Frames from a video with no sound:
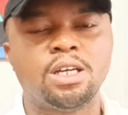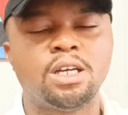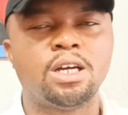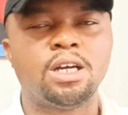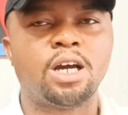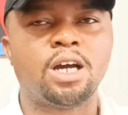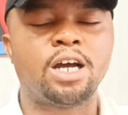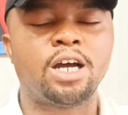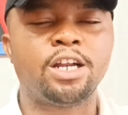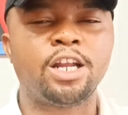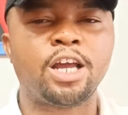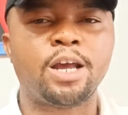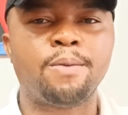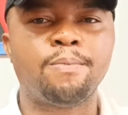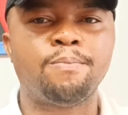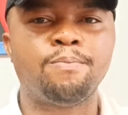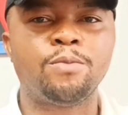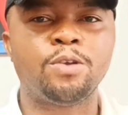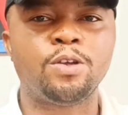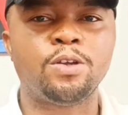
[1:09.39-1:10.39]
And
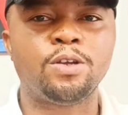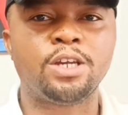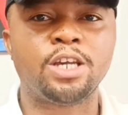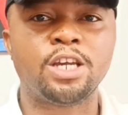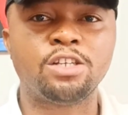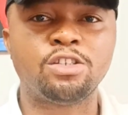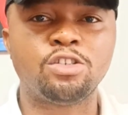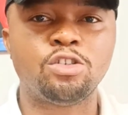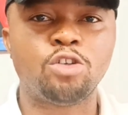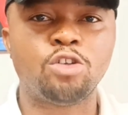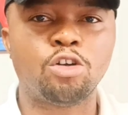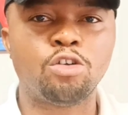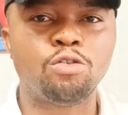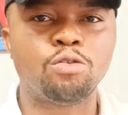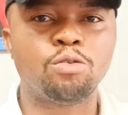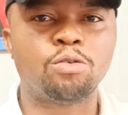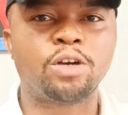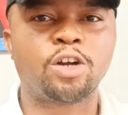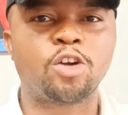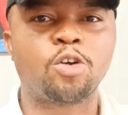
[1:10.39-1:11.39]
in case you don't know,
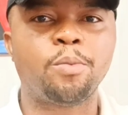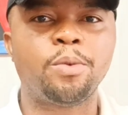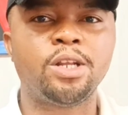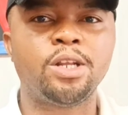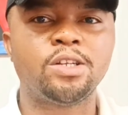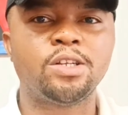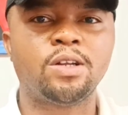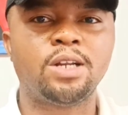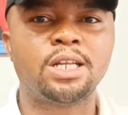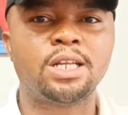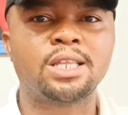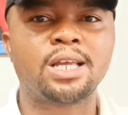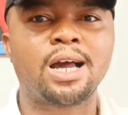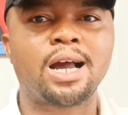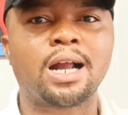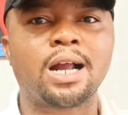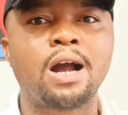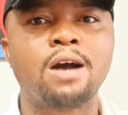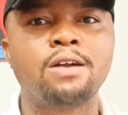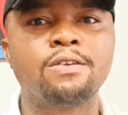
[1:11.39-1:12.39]
recommendation letter
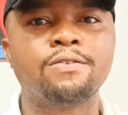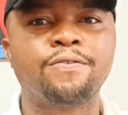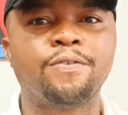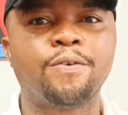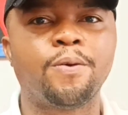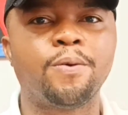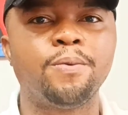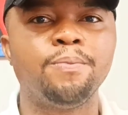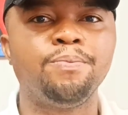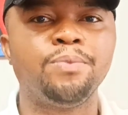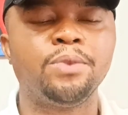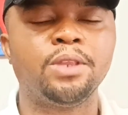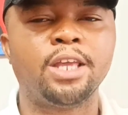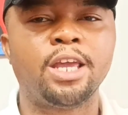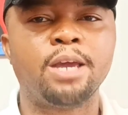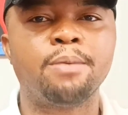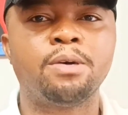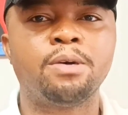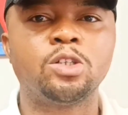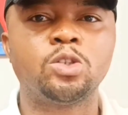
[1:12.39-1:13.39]
account for
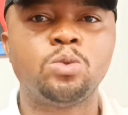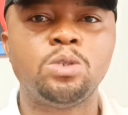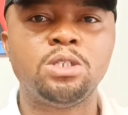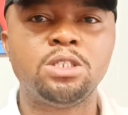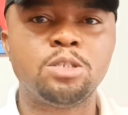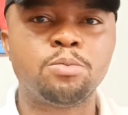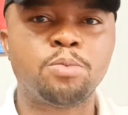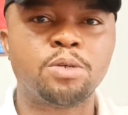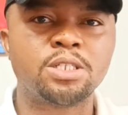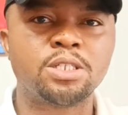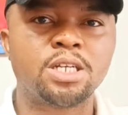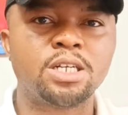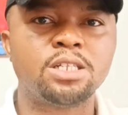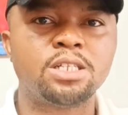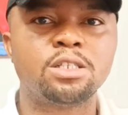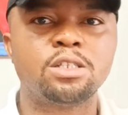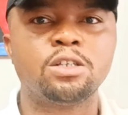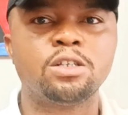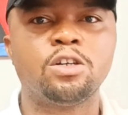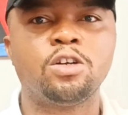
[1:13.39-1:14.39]
about 20%
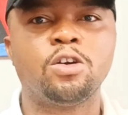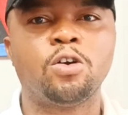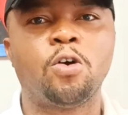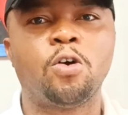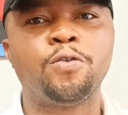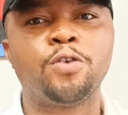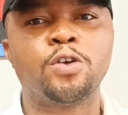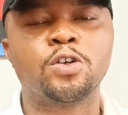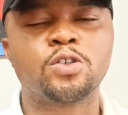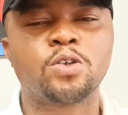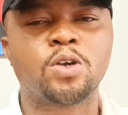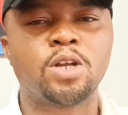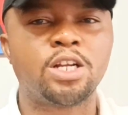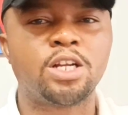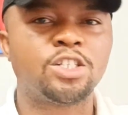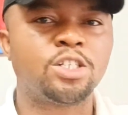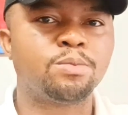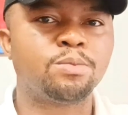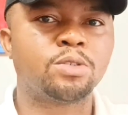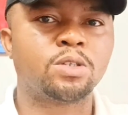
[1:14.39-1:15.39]
of your
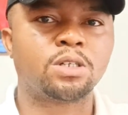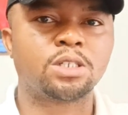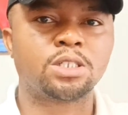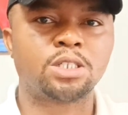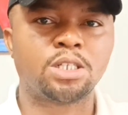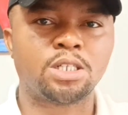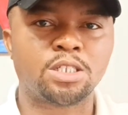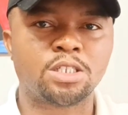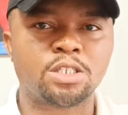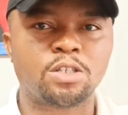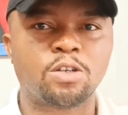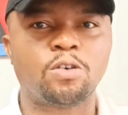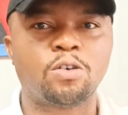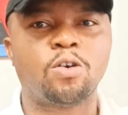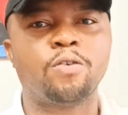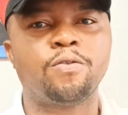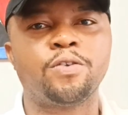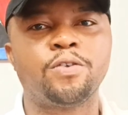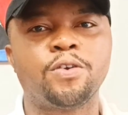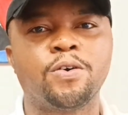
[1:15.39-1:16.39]
scholarship success,
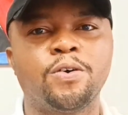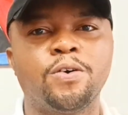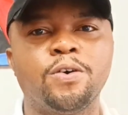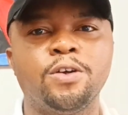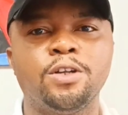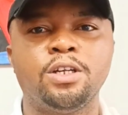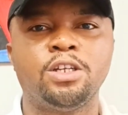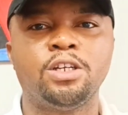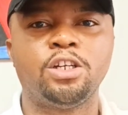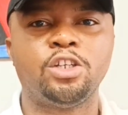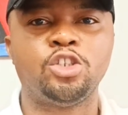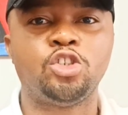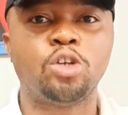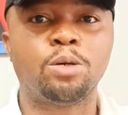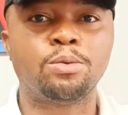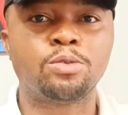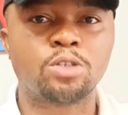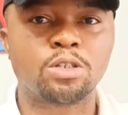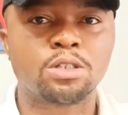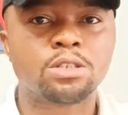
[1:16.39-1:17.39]
of your job
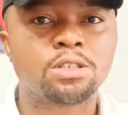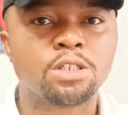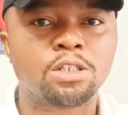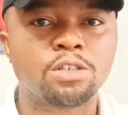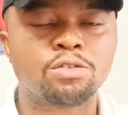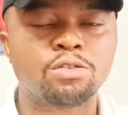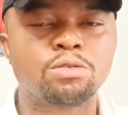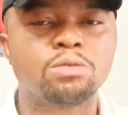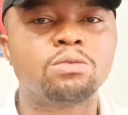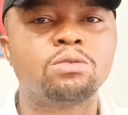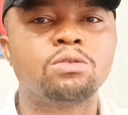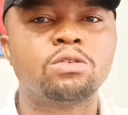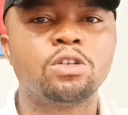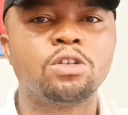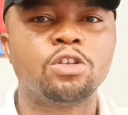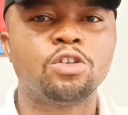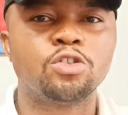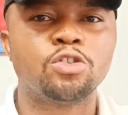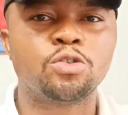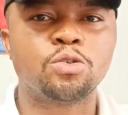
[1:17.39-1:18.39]
success too.
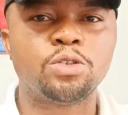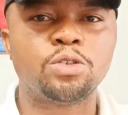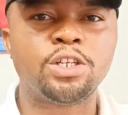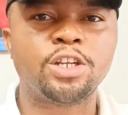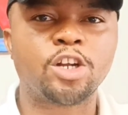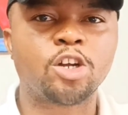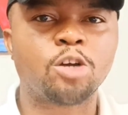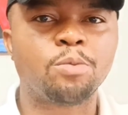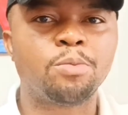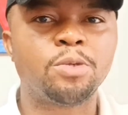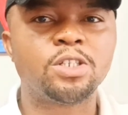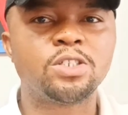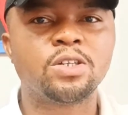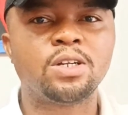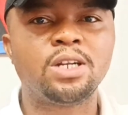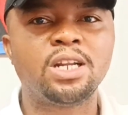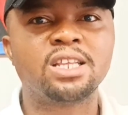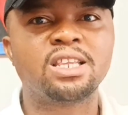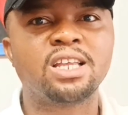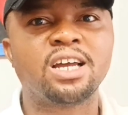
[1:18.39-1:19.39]
So the recommendation
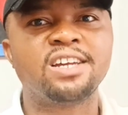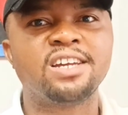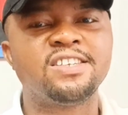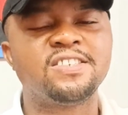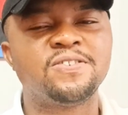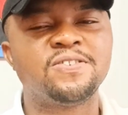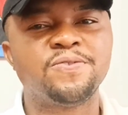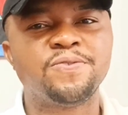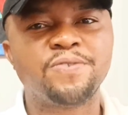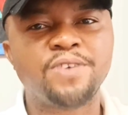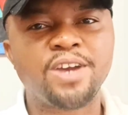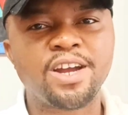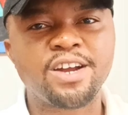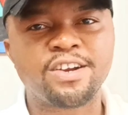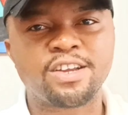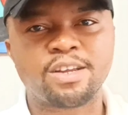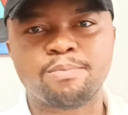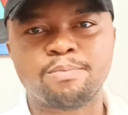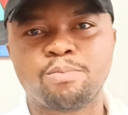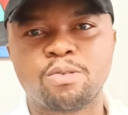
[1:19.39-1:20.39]
letter is very
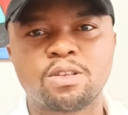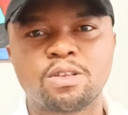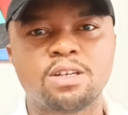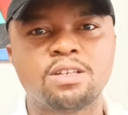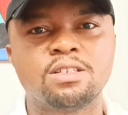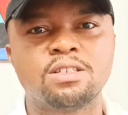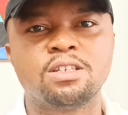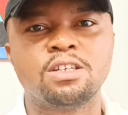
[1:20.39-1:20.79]
important.